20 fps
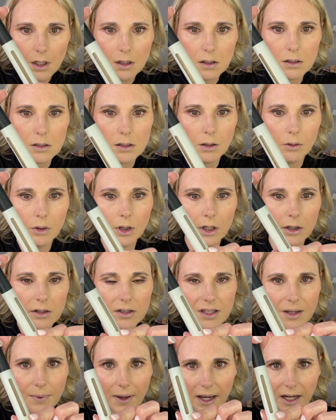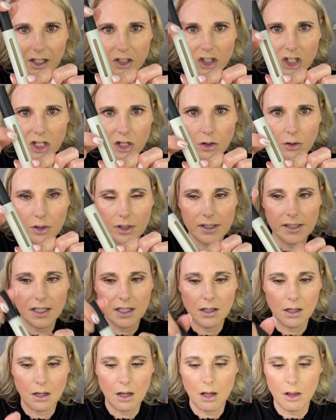So here's the packaging. You can see
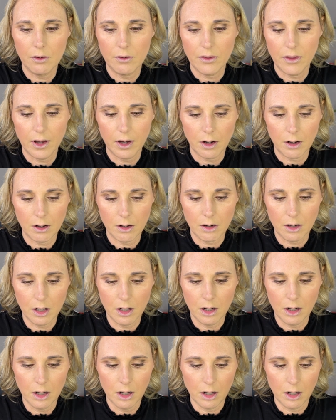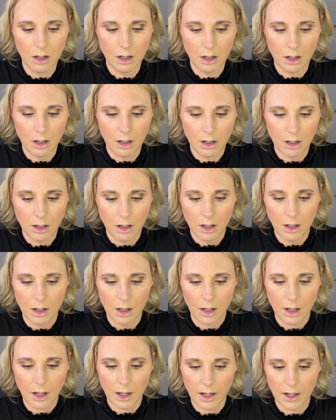the color there.
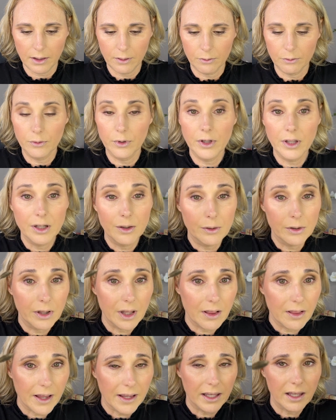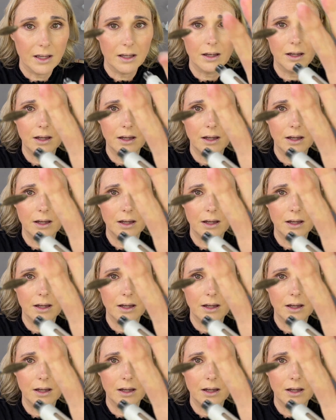I really, really like it.